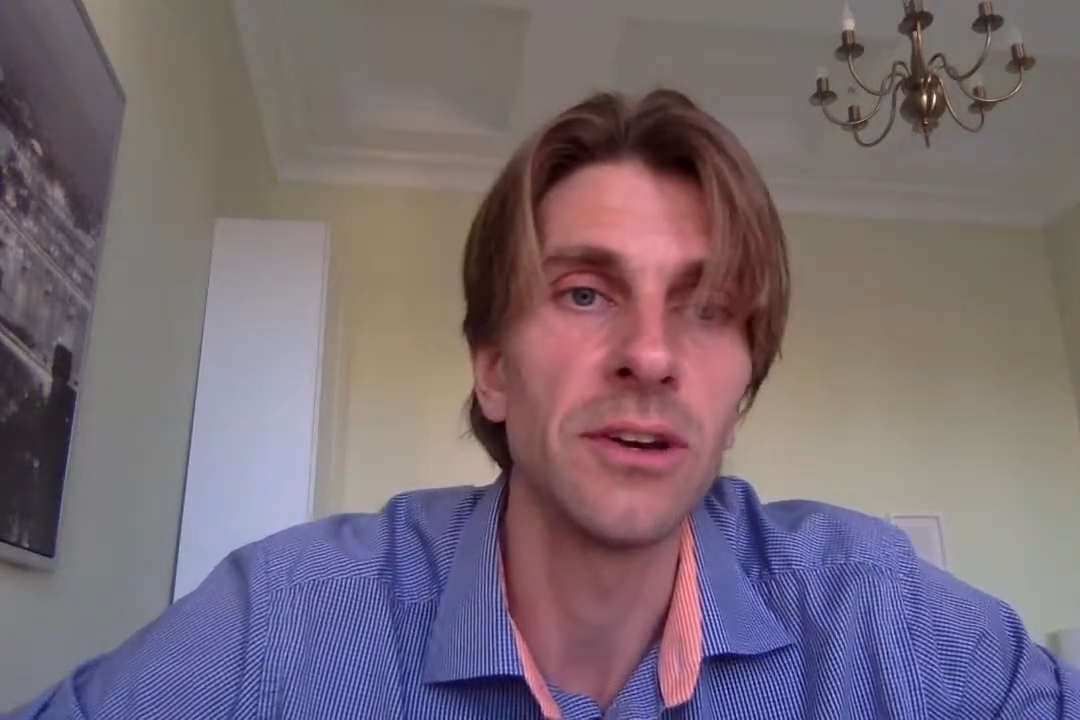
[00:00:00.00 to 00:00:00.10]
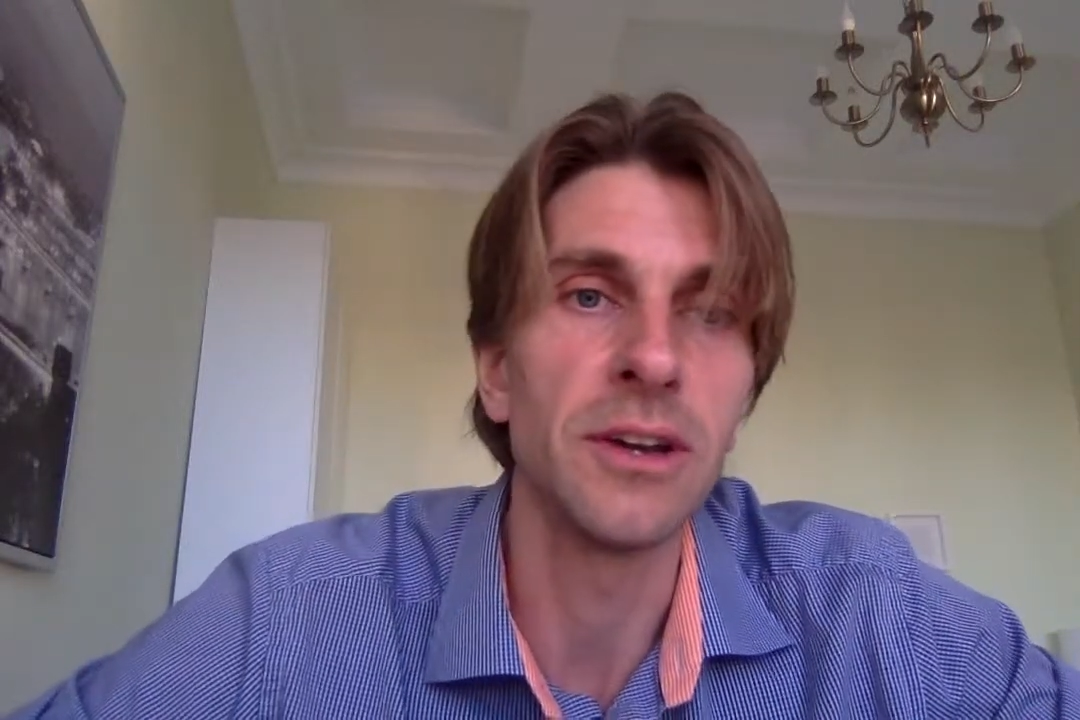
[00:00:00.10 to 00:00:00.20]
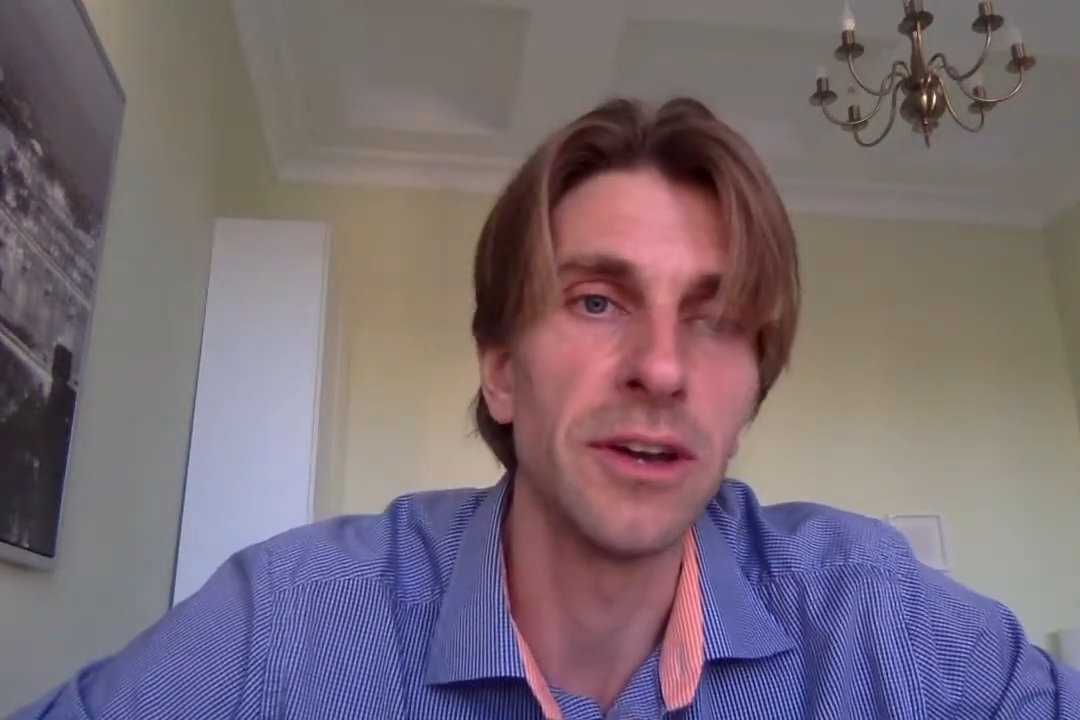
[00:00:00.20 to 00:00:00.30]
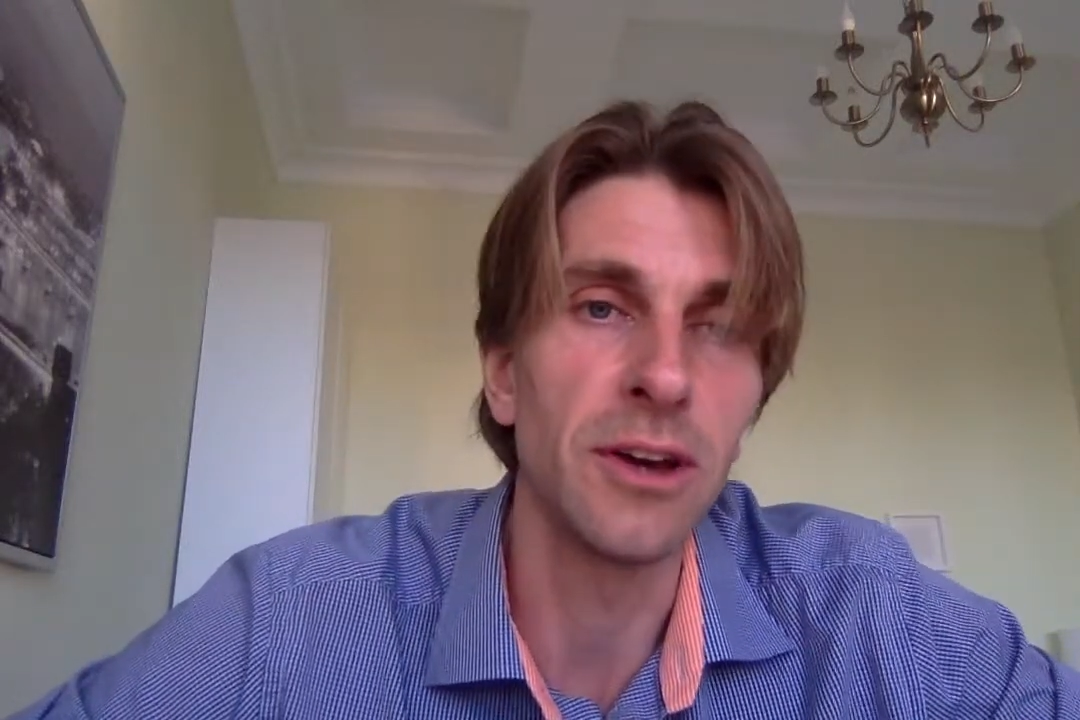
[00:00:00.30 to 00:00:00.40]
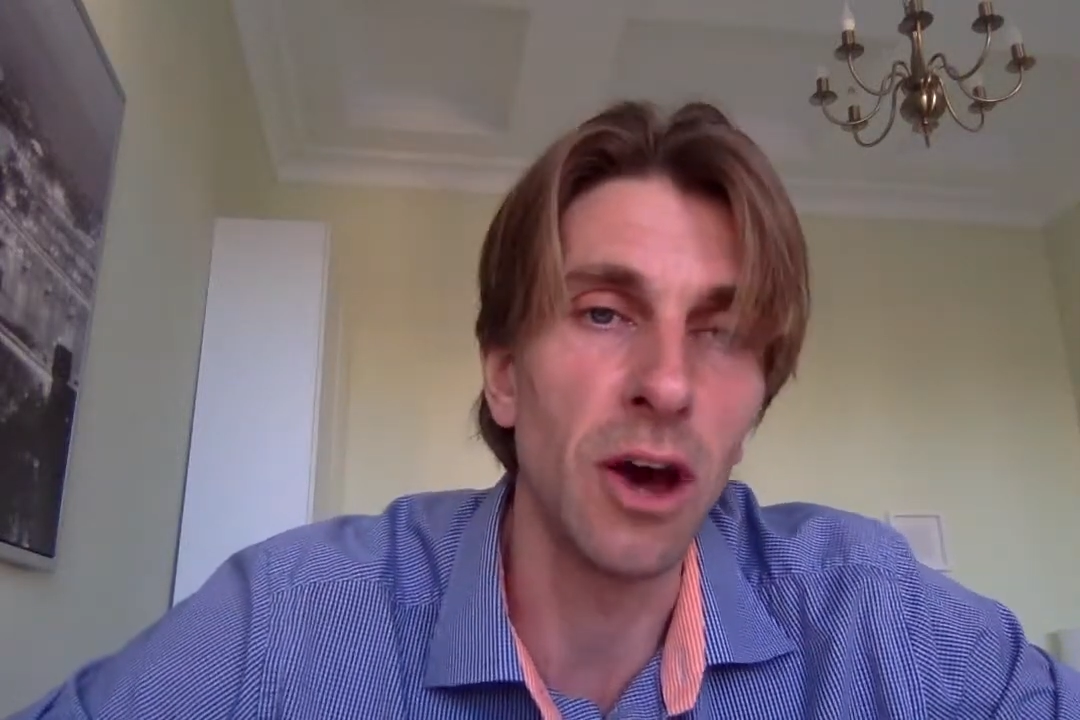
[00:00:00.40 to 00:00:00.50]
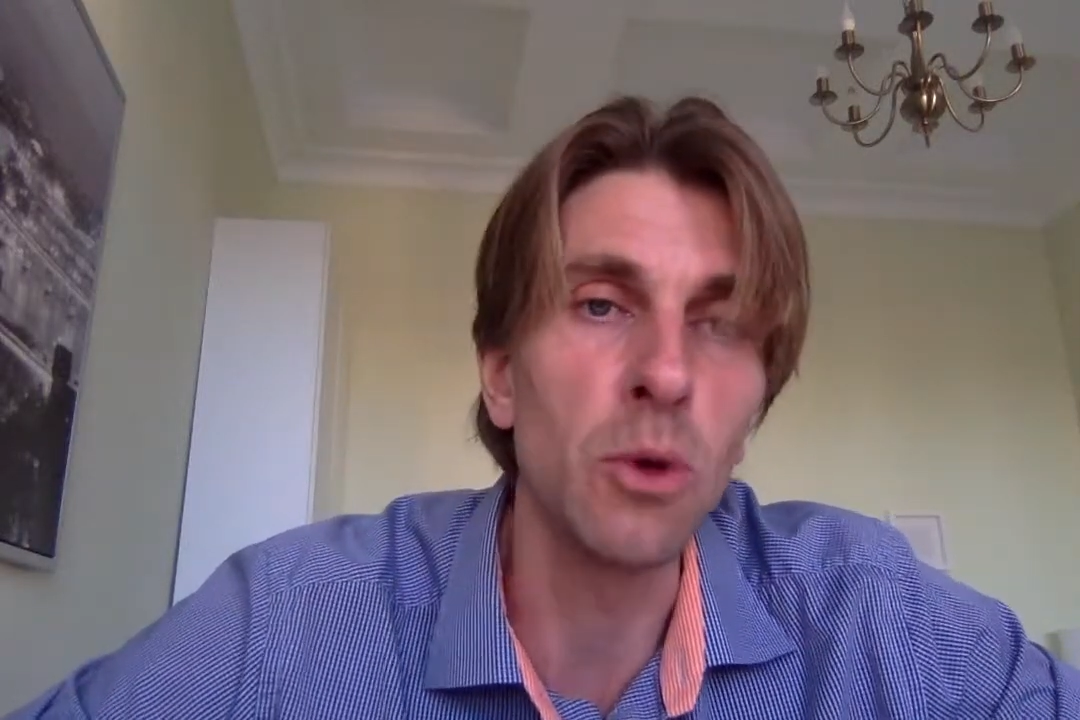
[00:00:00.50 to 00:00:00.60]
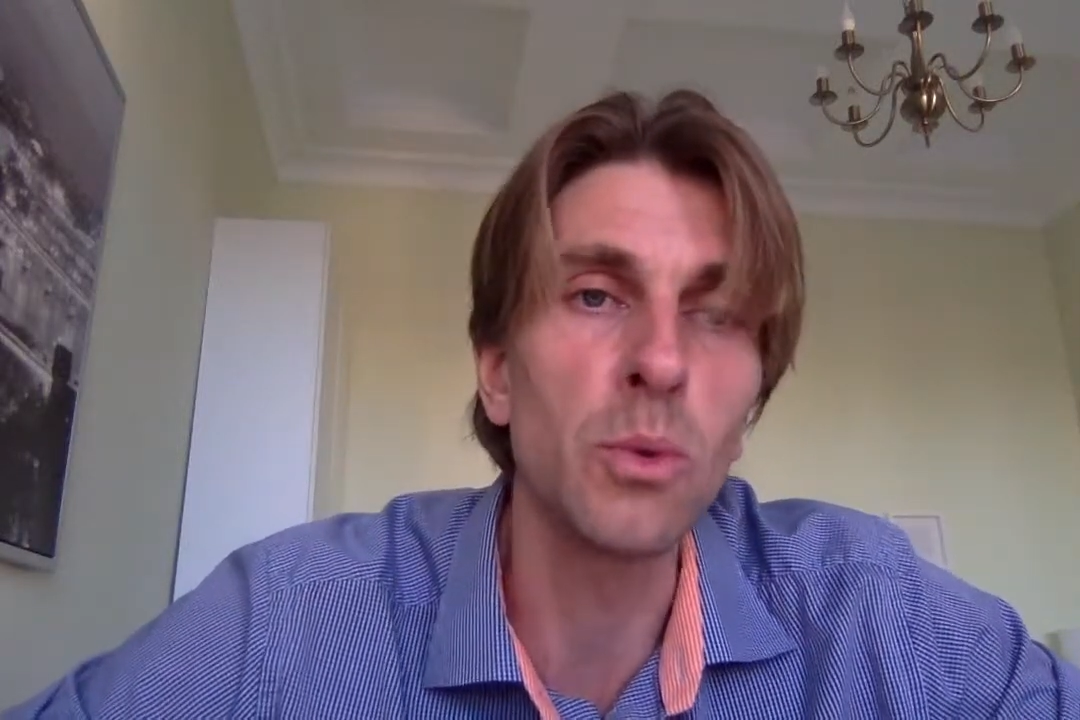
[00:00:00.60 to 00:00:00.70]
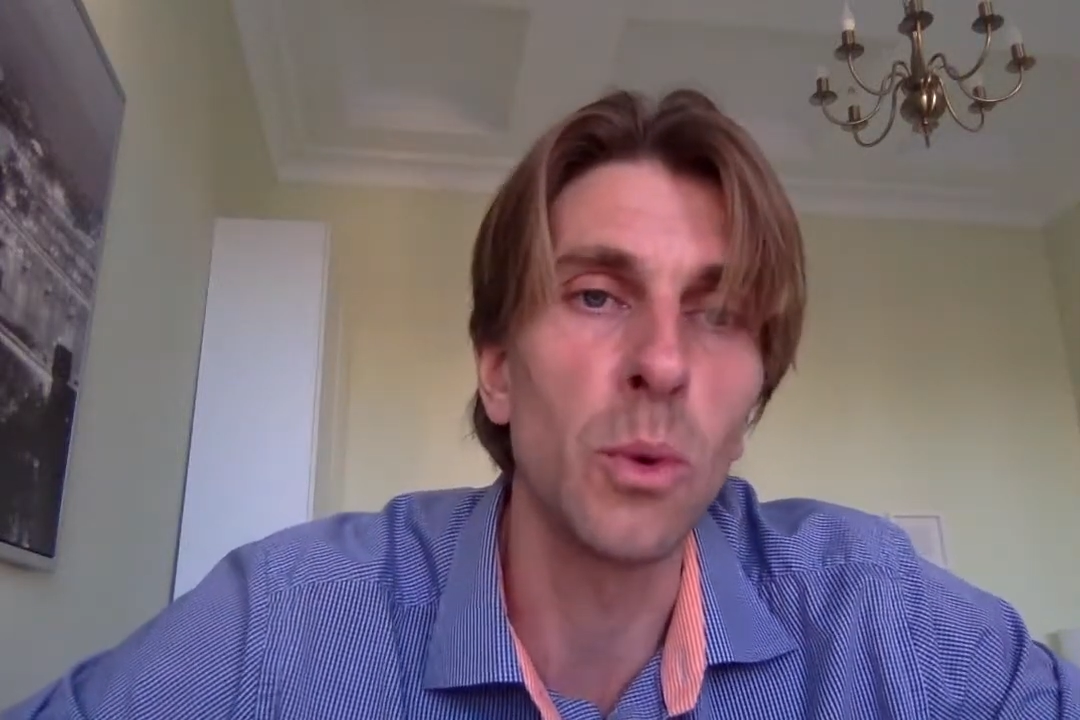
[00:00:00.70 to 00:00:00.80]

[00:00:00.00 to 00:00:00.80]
uh, own